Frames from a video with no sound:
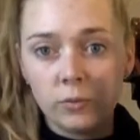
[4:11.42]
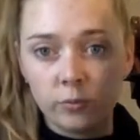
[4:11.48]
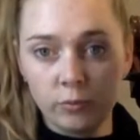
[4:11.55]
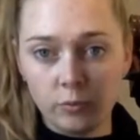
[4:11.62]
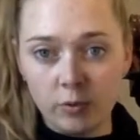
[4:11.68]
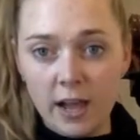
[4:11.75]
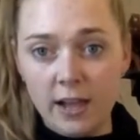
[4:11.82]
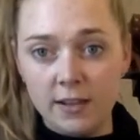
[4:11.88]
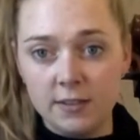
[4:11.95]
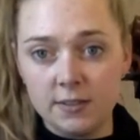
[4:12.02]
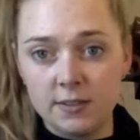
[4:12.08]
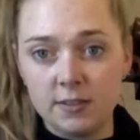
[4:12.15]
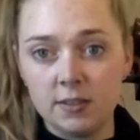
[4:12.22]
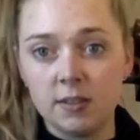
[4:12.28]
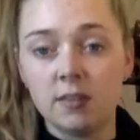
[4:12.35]

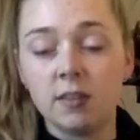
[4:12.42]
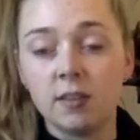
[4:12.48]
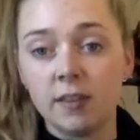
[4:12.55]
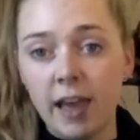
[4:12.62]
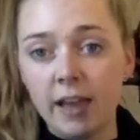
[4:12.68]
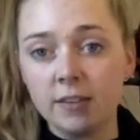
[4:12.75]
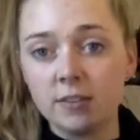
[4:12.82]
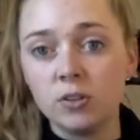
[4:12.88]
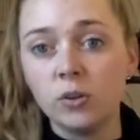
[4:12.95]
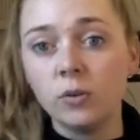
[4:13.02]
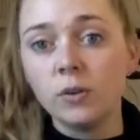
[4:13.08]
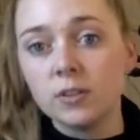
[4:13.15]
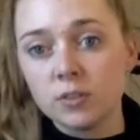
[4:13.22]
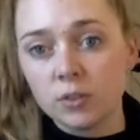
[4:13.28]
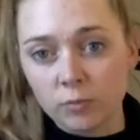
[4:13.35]
Rest. The last note
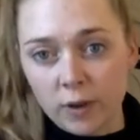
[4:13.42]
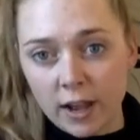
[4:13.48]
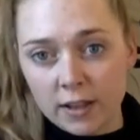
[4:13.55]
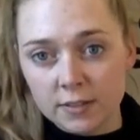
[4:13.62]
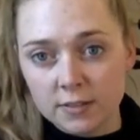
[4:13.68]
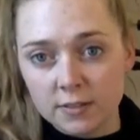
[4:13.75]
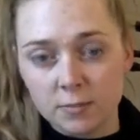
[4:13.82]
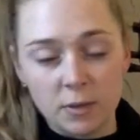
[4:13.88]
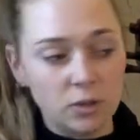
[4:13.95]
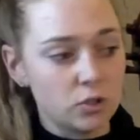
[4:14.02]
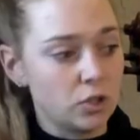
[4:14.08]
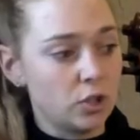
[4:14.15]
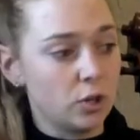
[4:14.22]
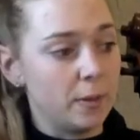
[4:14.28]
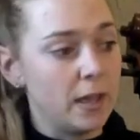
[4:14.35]
is a rest. Make
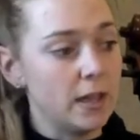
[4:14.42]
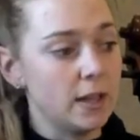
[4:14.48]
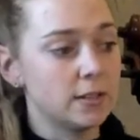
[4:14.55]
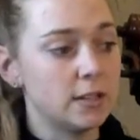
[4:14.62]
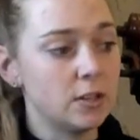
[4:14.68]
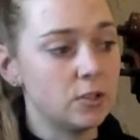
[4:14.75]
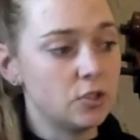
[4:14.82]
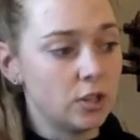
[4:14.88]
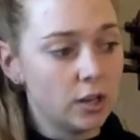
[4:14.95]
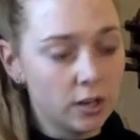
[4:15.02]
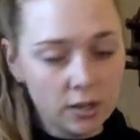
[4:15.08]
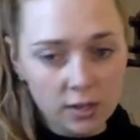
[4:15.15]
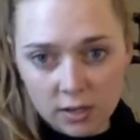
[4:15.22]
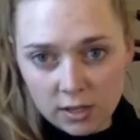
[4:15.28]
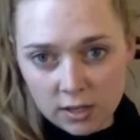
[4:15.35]
sure you're paying attention
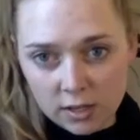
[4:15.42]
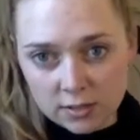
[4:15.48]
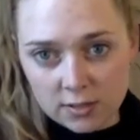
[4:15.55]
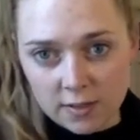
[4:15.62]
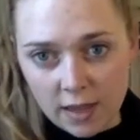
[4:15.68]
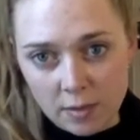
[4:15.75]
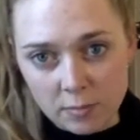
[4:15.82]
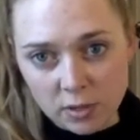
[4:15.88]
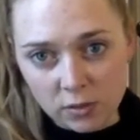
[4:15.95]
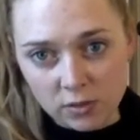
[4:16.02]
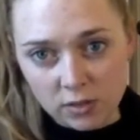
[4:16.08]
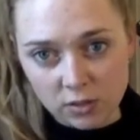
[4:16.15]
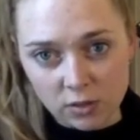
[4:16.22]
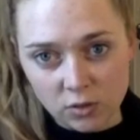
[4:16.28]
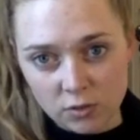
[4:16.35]
to that
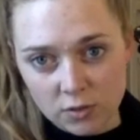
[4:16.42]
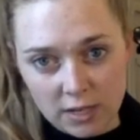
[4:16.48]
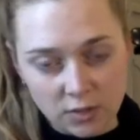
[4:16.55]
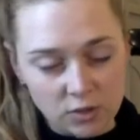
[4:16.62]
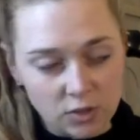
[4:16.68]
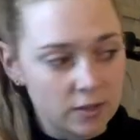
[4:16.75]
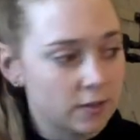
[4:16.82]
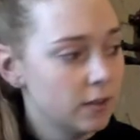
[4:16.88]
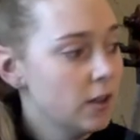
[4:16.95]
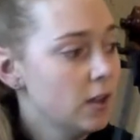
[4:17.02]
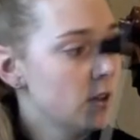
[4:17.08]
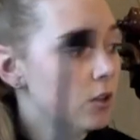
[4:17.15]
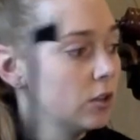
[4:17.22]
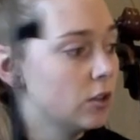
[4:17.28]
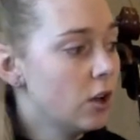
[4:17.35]
music notation.
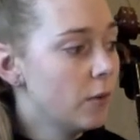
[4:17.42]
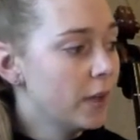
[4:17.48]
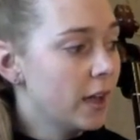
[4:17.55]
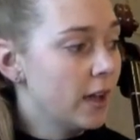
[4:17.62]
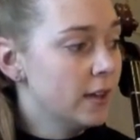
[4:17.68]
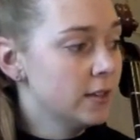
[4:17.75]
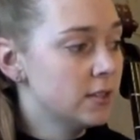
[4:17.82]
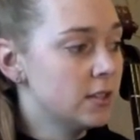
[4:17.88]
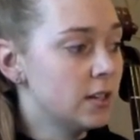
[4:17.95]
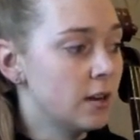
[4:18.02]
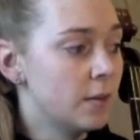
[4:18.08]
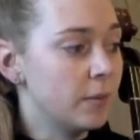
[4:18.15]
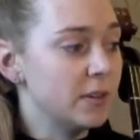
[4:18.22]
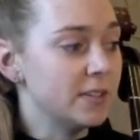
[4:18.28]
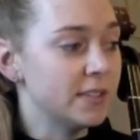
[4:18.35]
Going on to
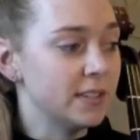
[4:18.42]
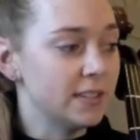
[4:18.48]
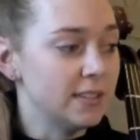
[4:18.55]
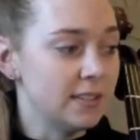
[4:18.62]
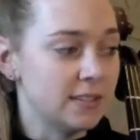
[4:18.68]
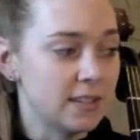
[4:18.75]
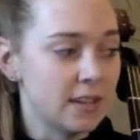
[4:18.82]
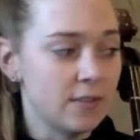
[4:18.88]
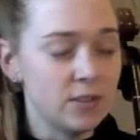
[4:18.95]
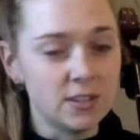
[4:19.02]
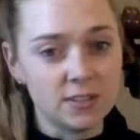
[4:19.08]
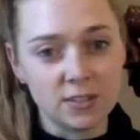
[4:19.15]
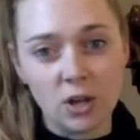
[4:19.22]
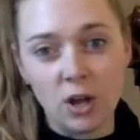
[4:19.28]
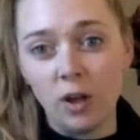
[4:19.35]
number 67,
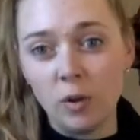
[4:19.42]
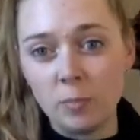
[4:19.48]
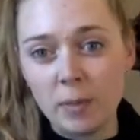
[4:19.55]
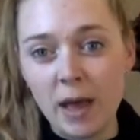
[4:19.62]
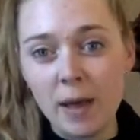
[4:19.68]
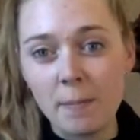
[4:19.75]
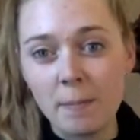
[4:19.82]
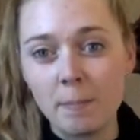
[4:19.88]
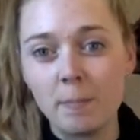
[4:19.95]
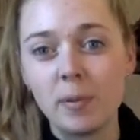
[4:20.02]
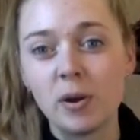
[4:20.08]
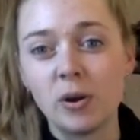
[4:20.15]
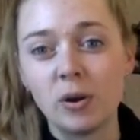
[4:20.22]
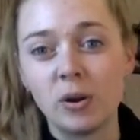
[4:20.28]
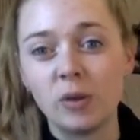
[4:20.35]
it's called
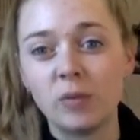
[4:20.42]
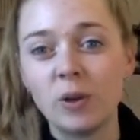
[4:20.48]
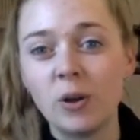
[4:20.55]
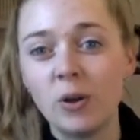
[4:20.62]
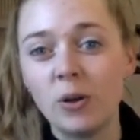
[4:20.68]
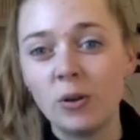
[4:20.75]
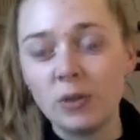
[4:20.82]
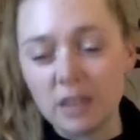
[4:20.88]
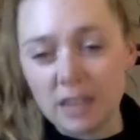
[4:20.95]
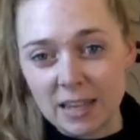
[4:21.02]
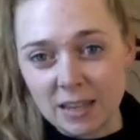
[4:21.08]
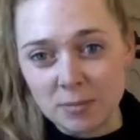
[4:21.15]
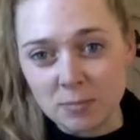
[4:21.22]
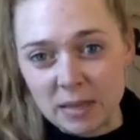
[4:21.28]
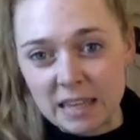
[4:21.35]

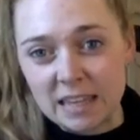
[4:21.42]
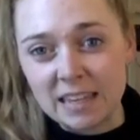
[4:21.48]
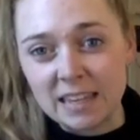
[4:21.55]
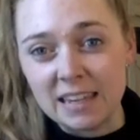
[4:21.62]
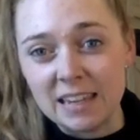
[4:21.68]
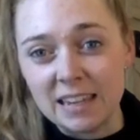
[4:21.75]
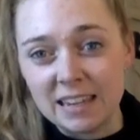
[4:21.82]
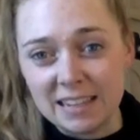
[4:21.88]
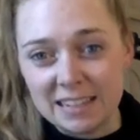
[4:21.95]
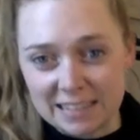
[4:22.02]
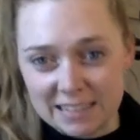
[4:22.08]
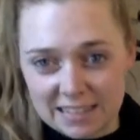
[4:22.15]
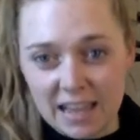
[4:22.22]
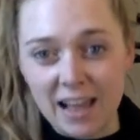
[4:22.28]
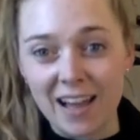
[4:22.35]
Pepperoni
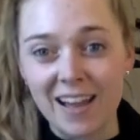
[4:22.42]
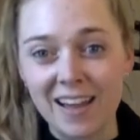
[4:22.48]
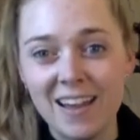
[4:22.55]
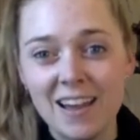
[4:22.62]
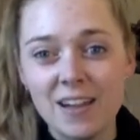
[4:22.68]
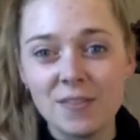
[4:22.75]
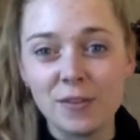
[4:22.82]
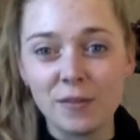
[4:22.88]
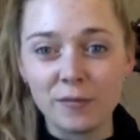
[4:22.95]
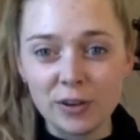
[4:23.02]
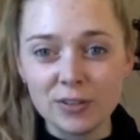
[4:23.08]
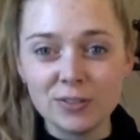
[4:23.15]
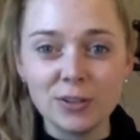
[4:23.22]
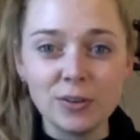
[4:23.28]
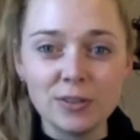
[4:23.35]
Pizza. The
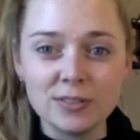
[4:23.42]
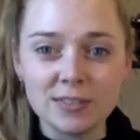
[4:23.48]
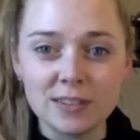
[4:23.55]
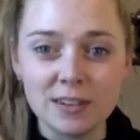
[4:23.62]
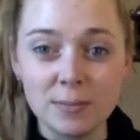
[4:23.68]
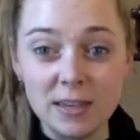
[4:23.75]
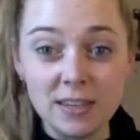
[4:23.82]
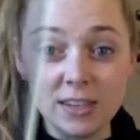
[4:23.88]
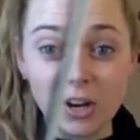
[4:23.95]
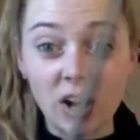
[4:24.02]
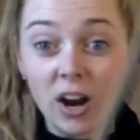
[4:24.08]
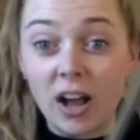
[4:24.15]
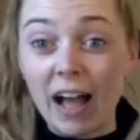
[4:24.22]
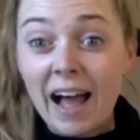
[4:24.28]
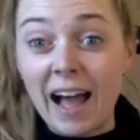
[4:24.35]
first note is going to be your
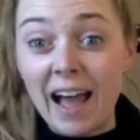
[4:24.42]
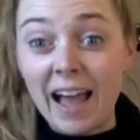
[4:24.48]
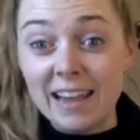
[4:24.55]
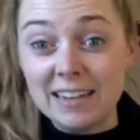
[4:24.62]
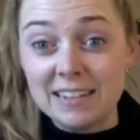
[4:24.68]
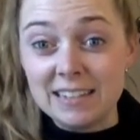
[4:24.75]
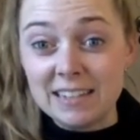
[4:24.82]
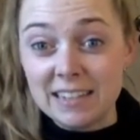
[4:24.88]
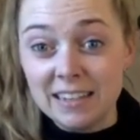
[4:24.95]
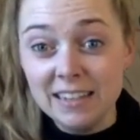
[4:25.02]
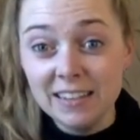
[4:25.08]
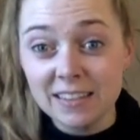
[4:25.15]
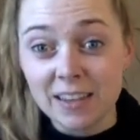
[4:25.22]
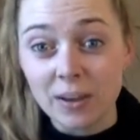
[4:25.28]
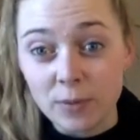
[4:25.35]
high
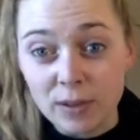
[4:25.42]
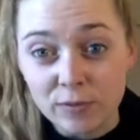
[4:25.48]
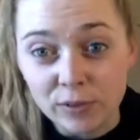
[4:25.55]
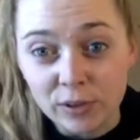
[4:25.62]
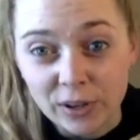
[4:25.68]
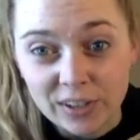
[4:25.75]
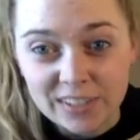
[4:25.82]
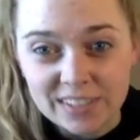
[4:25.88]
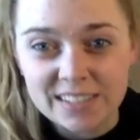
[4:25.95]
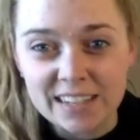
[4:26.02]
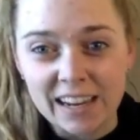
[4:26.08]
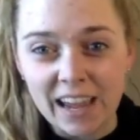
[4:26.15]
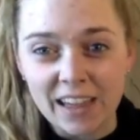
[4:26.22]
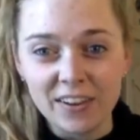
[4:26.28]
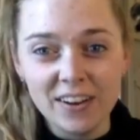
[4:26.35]
D that we've learned
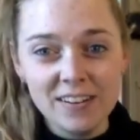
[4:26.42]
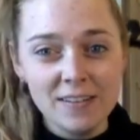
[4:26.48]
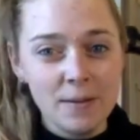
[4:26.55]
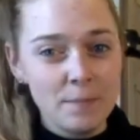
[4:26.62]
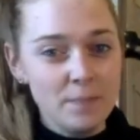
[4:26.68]
together.